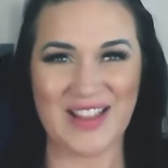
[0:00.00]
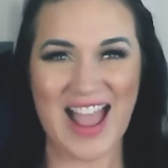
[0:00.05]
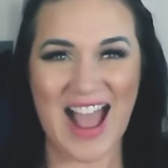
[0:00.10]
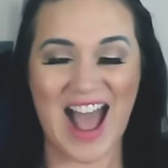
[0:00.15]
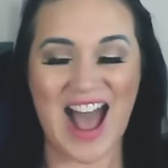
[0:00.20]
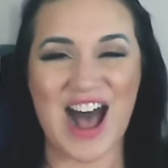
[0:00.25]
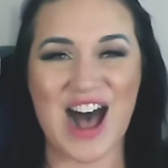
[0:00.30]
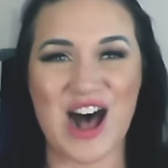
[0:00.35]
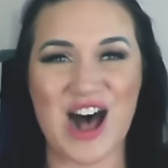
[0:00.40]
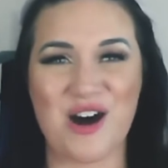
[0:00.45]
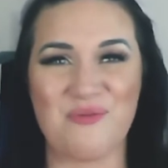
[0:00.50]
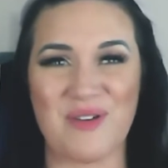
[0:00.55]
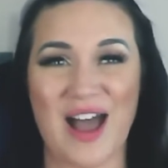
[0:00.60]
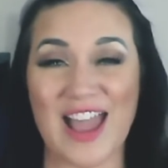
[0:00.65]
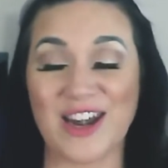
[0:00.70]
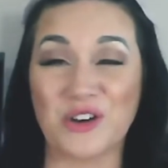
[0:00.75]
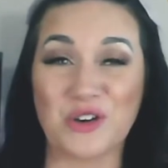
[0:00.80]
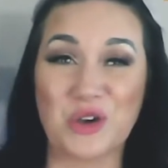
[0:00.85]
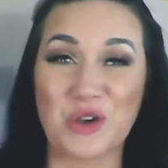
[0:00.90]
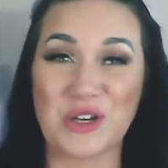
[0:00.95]
I
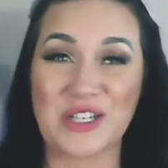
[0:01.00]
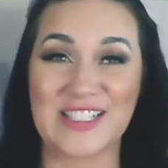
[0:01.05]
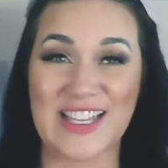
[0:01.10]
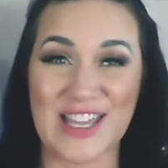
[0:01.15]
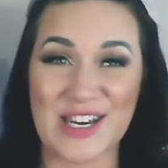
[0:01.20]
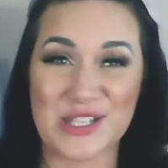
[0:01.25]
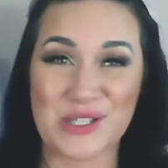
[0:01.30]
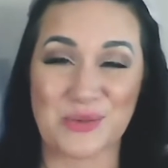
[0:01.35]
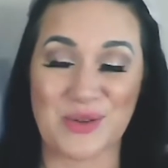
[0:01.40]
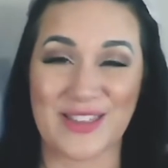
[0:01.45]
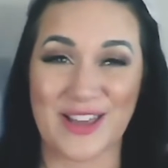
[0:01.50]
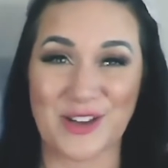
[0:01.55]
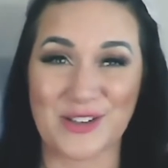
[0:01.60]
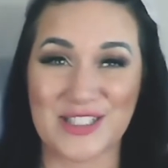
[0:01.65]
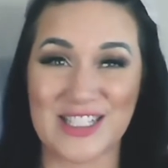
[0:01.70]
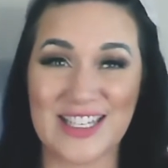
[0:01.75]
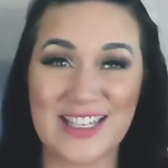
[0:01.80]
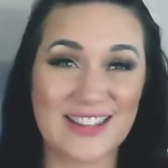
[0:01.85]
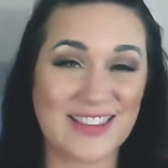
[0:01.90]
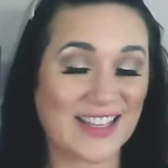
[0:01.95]
don't go to dentists without
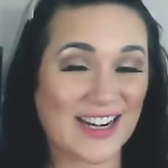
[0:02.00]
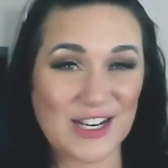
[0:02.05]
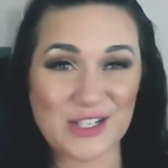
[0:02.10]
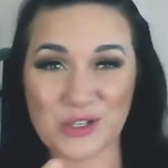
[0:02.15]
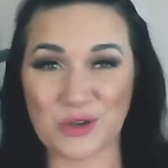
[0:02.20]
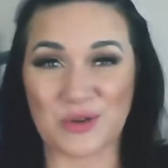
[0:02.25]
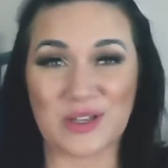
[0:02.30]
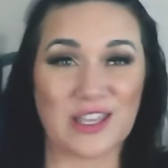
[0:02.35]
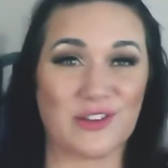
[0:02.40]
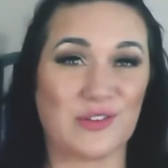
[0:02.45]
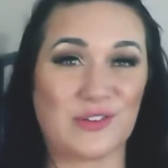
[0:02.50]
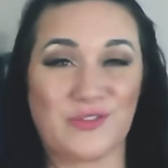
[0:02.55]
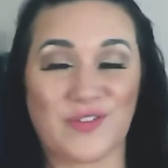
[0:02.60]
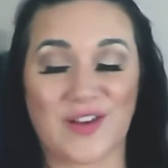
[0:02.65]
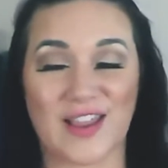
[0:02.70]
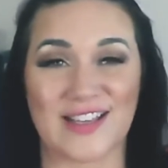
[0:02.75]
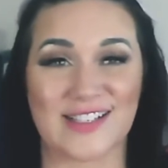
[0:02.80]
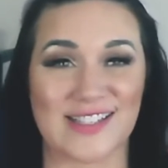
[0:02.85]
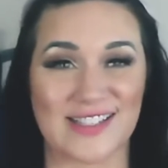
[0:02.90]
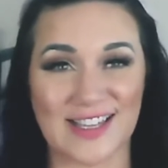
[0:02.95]
teeth, and I don't give
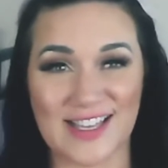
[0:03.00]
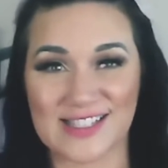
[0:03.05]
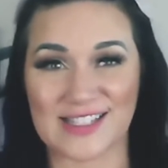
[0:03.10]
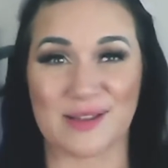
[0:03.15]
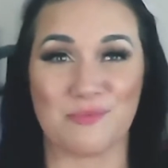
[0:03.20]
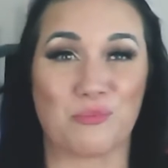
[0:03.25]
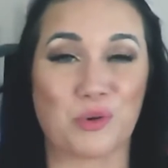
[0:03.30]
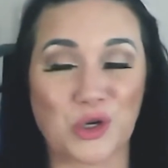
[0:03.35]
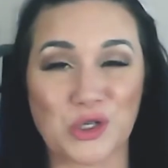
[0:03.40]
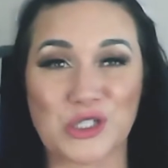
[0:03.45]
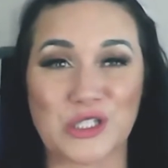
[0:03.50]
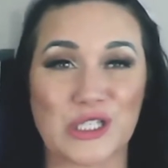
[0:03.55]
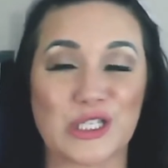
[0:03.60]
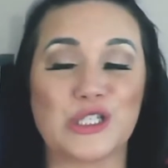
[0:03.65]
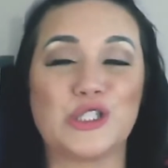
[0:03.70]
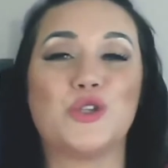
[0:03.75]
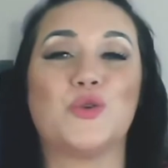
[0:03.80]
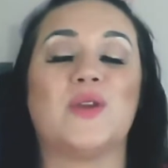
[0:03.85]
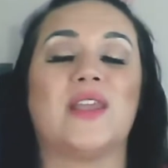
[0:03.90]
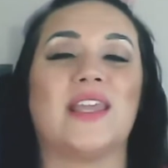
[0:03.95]
advice unless I'm personally
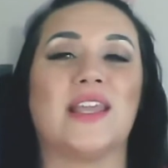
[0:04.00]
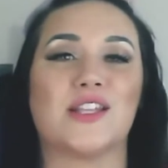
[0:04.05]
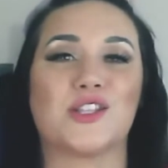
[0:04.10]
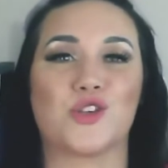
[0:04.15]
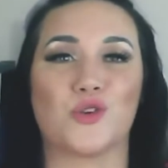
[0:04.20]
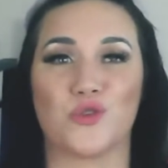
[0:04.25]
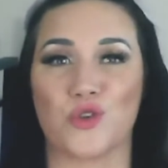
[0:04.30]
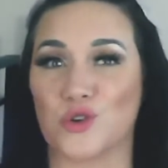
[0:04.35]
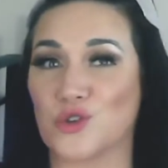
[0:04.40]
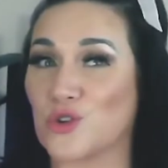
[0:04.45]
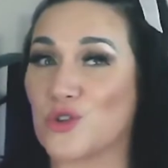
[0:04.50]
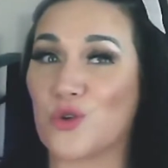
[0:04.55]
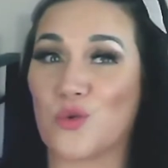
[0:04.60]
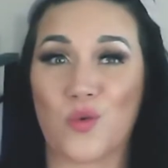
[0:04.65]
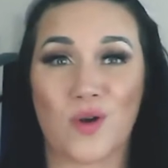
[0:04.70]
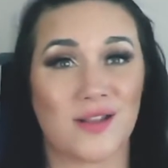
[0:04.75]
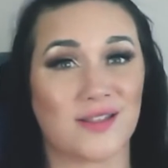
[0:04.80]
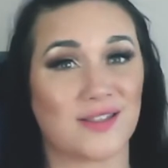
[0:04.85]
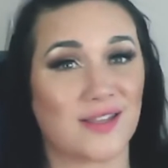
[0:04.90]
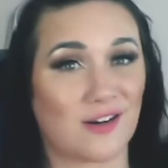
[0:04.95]
doing it. So those are the
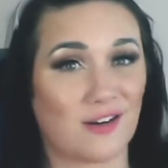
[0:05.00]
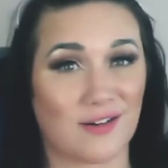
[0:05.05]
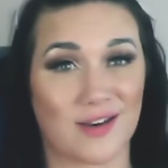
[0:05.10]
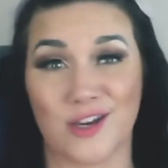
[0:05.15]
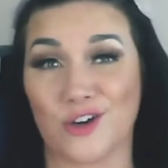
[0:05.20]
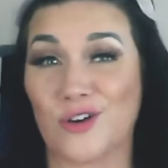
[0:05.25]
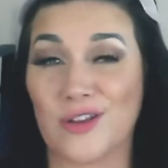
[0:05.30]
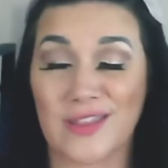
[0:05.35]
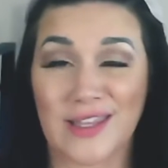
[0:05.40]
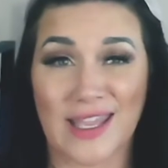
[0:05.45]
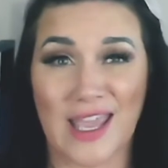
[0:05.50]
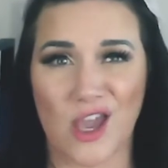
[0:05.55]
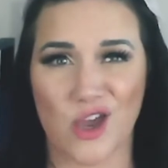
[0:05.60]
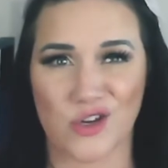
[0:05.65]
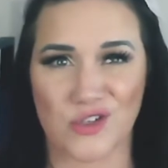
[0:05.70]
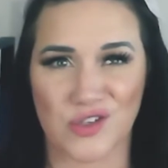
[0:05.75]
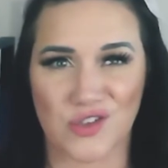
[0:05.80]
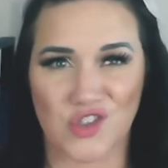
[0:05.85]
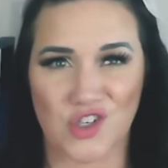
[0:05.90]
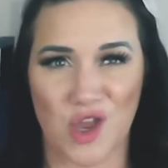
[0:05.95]
ones that are here in the Countess
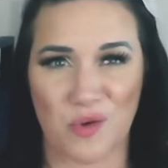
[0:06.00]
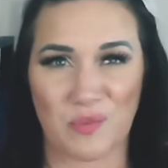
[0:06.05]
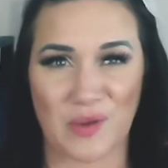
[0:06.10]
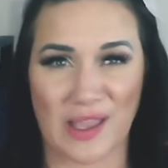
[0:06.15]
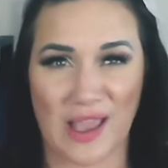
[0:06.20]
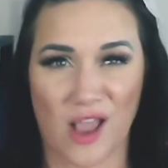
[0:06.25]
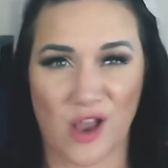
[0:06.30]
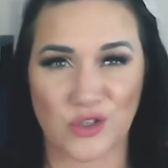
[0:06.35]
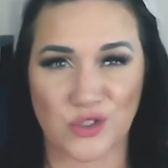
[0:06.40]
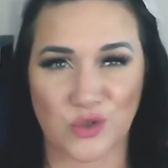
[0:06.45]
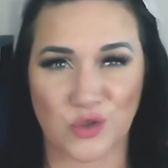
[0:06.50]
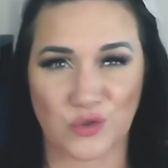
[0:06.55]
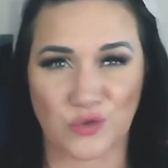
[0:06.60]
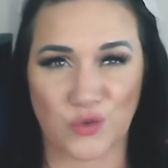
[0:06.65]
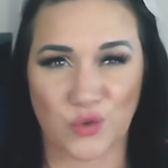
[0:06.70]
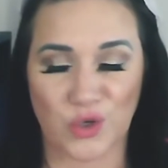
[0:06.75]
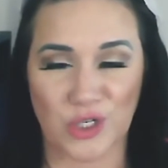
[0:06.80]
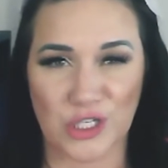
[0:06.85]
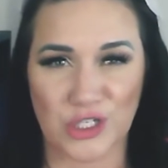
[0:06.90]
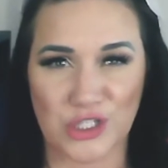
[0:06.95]
of Shopping household
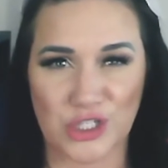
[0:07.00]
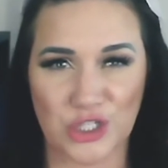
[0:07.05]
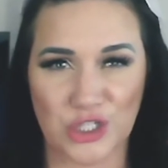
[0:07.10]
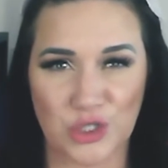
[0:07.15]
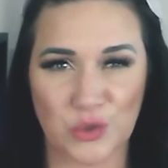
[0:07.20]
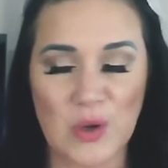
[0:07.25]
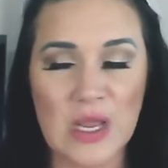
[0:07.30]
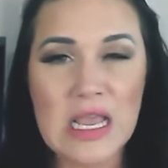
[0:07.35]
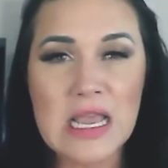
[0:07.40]
for you too.